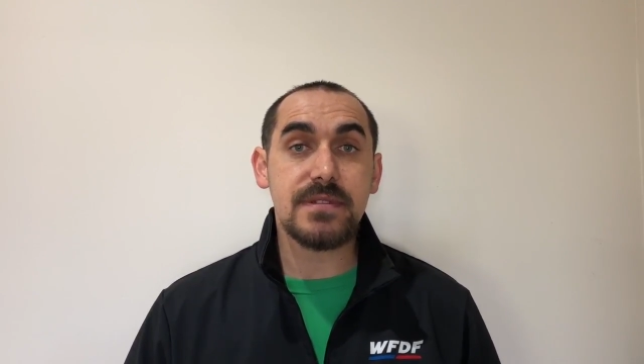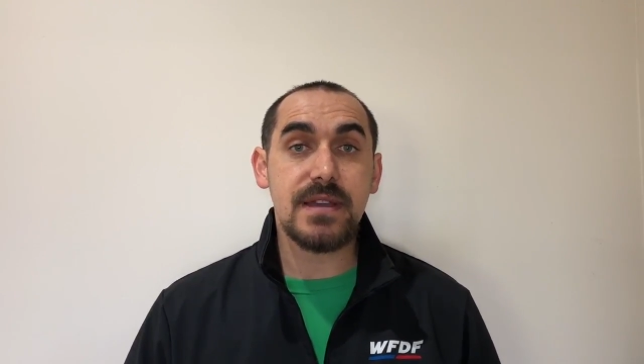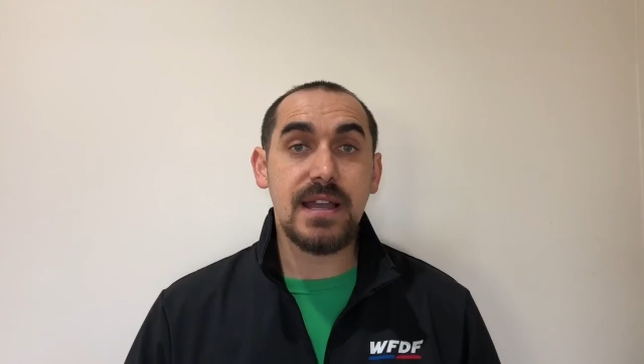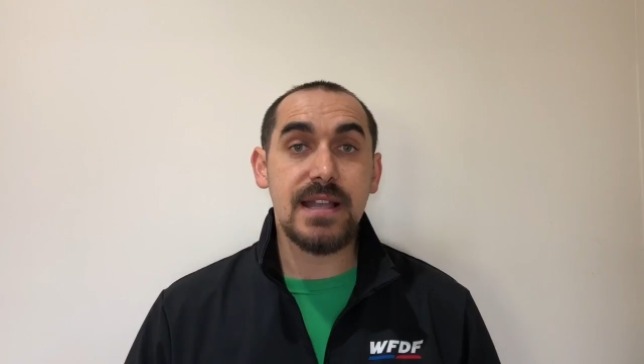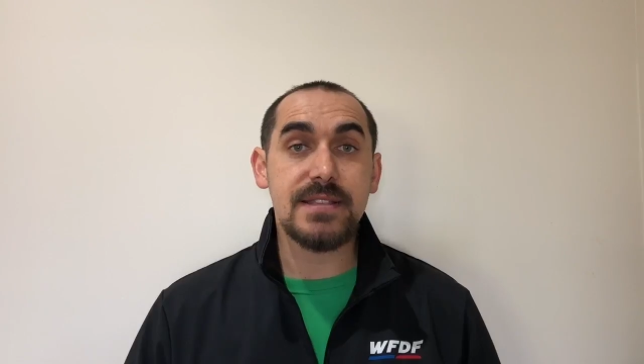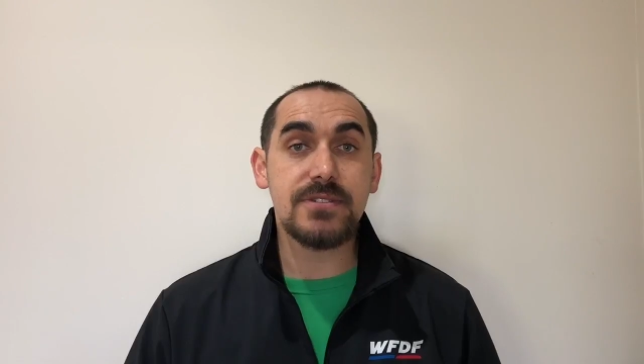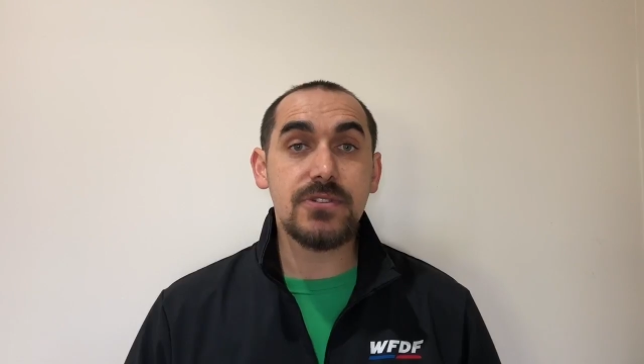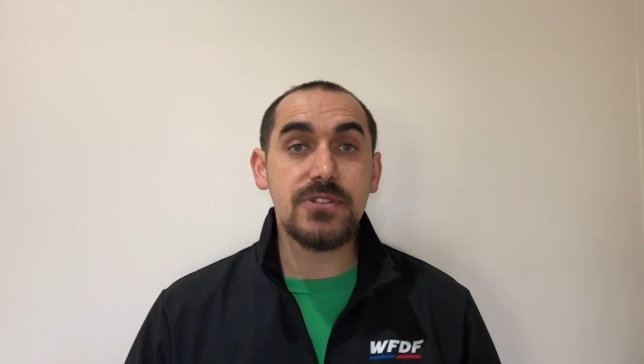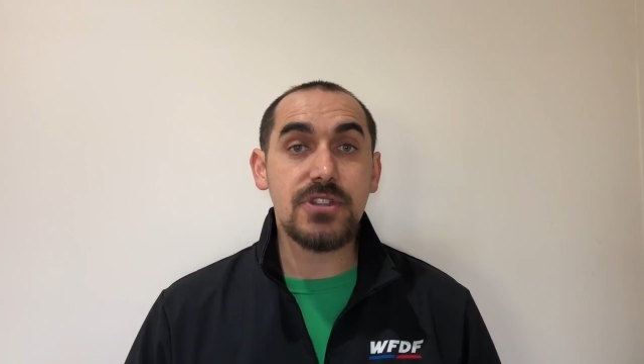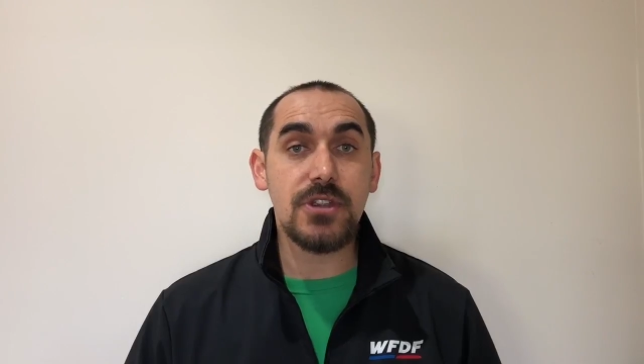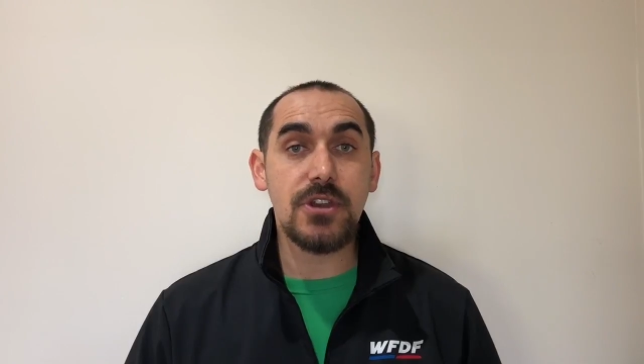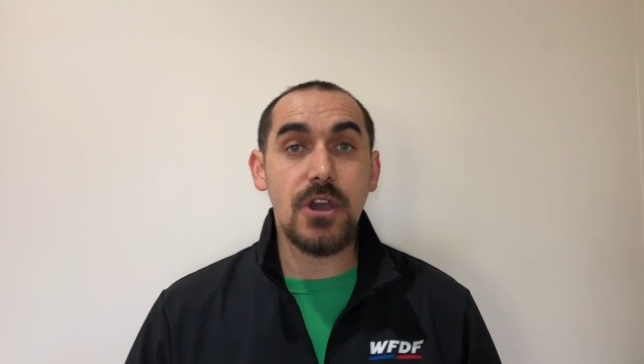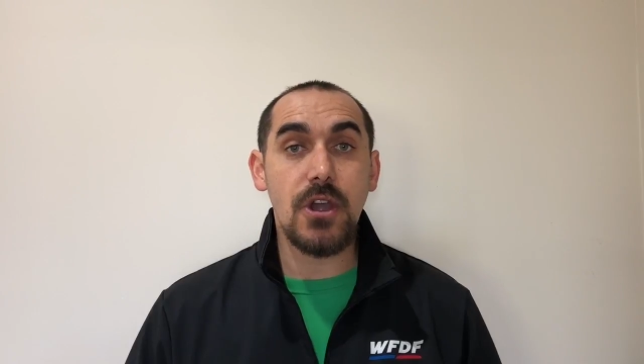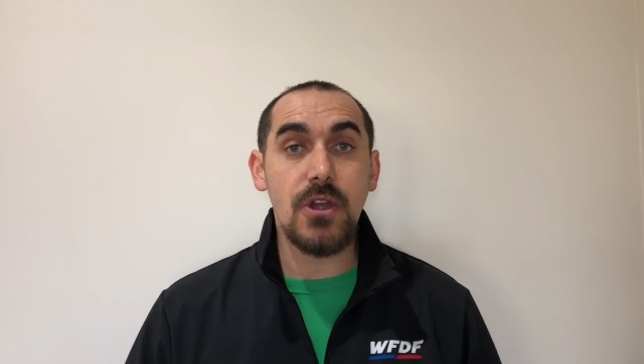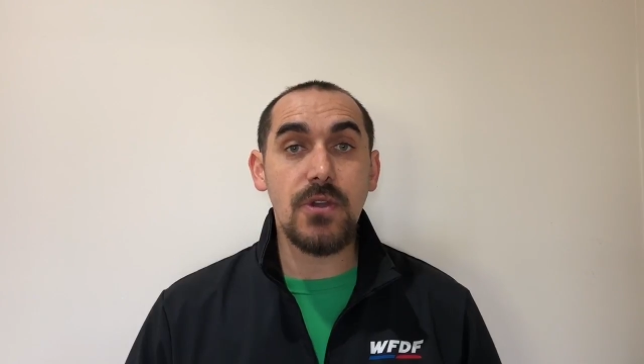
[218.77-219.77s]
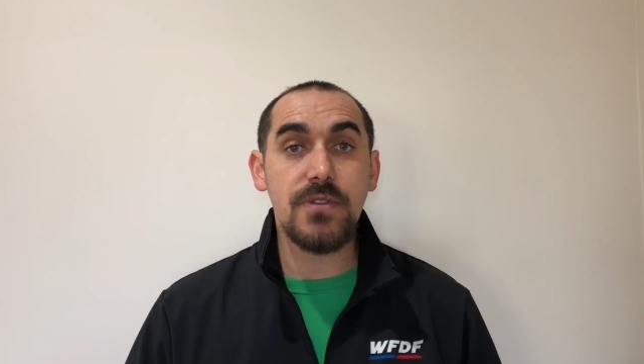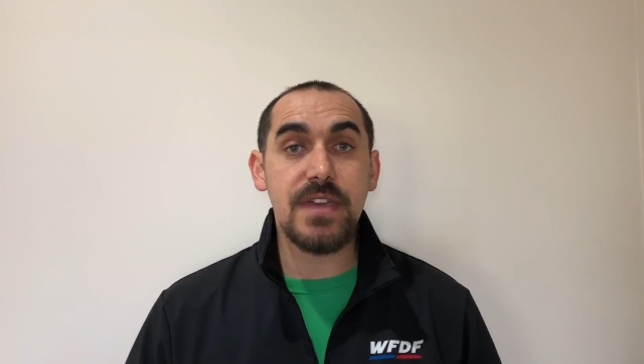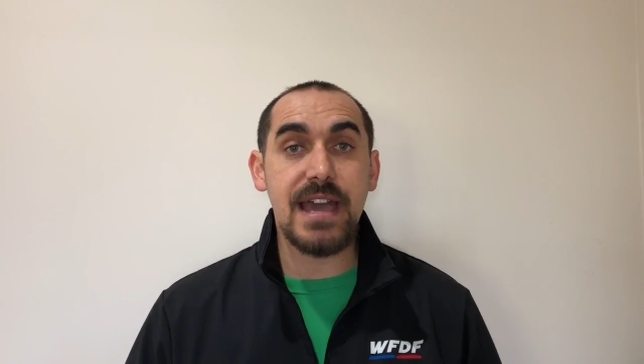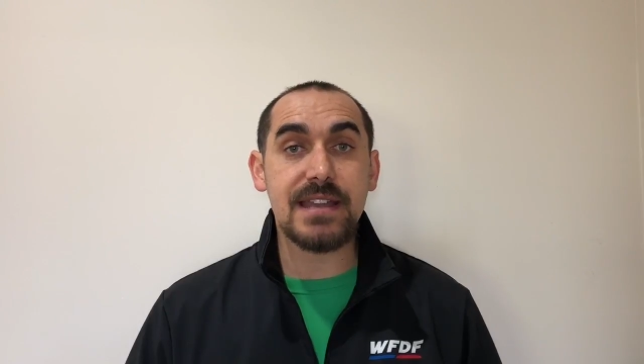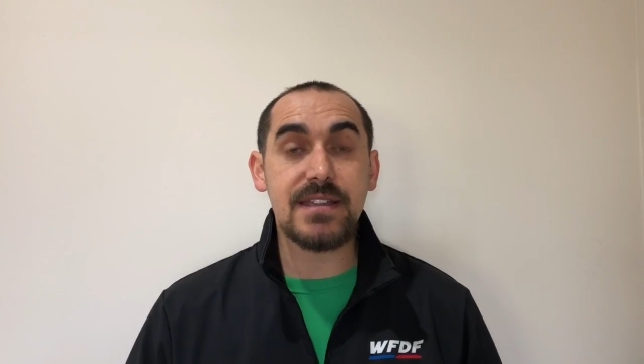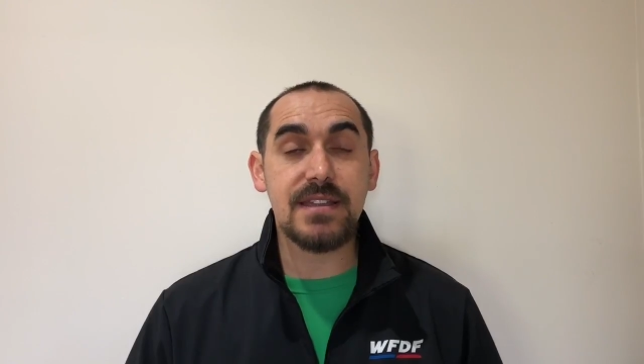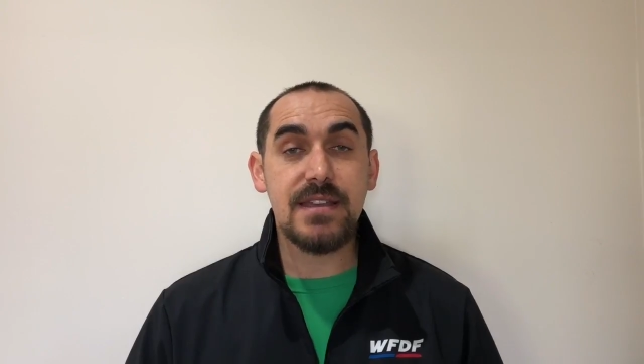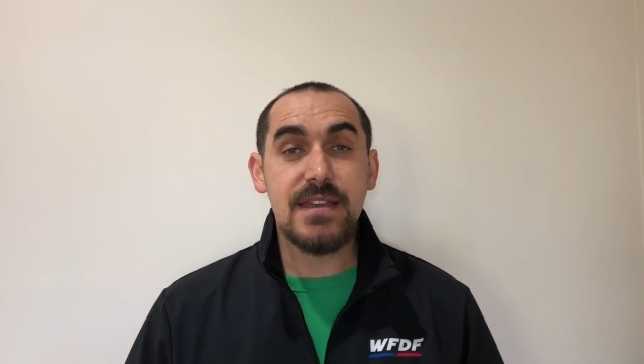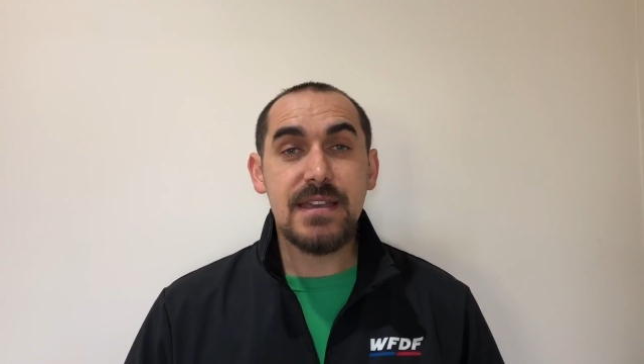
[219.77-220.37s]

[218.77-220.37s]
it's good to know that